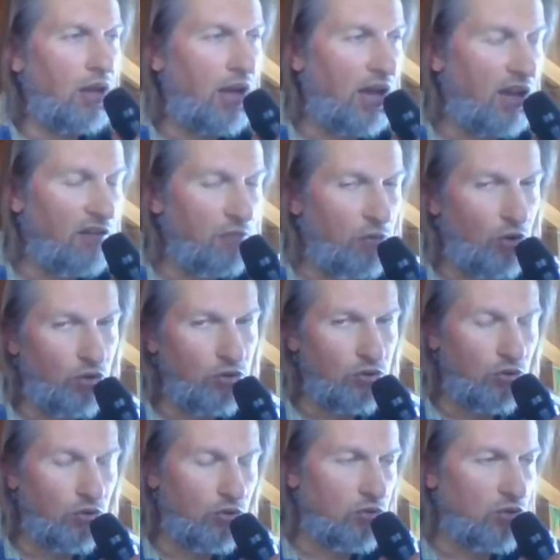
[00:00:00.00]
I have more
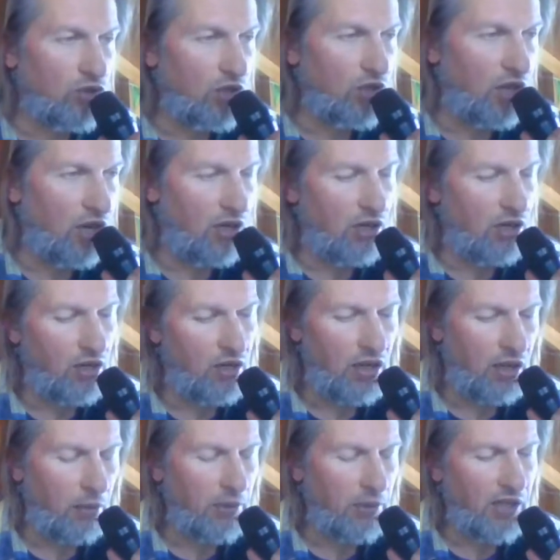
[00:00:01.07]
tools to share,
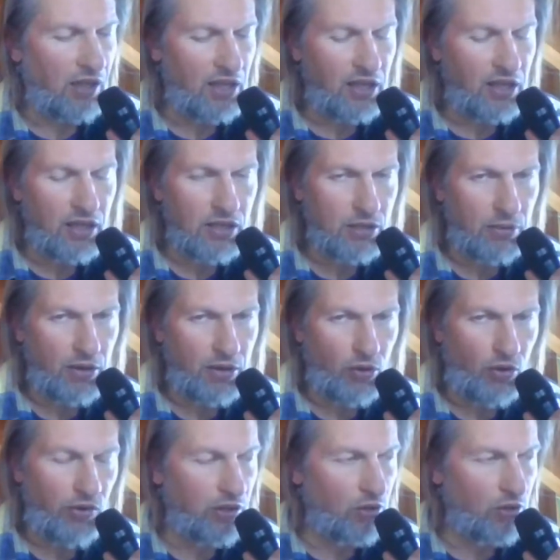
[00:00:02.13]
but I think it's
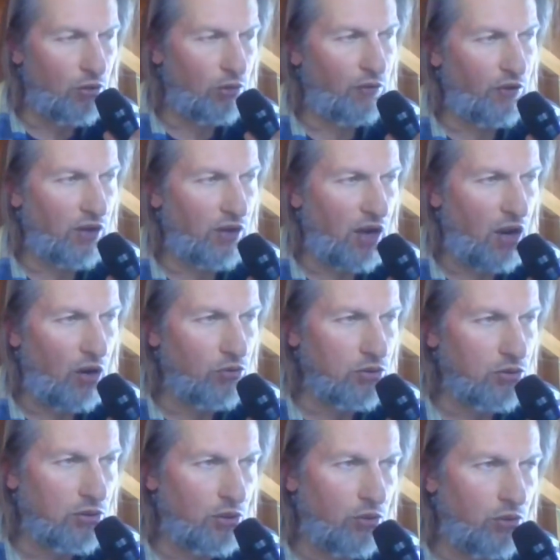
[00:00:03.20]
already good for now.
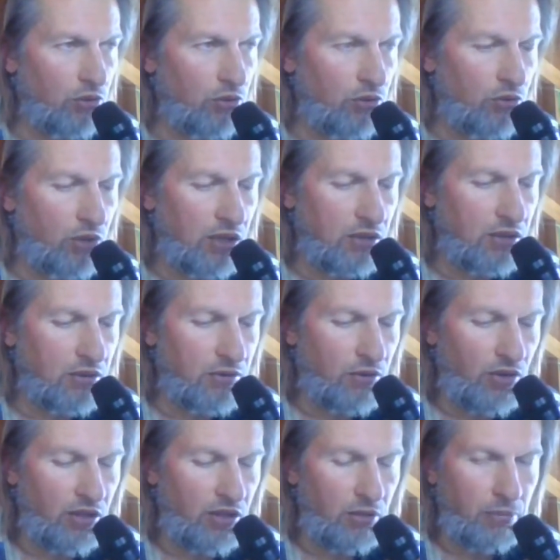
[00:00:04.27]
So you can
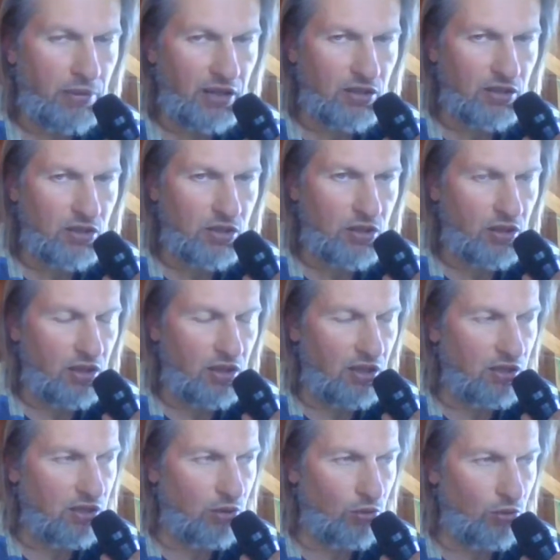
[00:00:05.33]
already practice
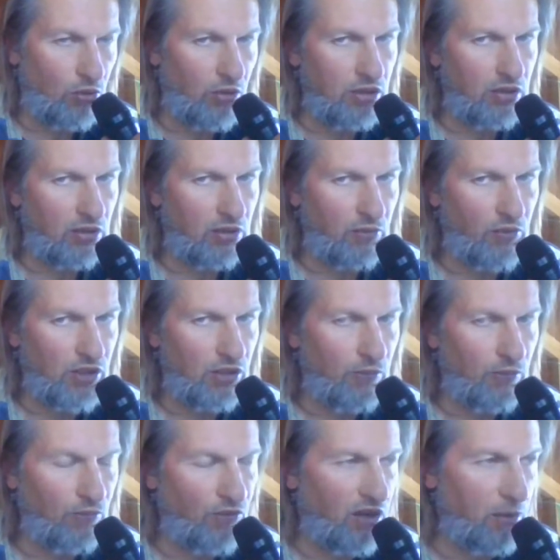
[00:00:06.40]
this tool. It's
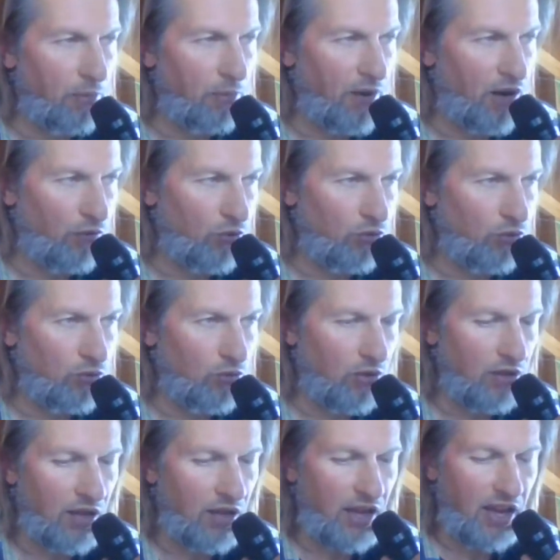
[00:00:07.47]
very powerful tool.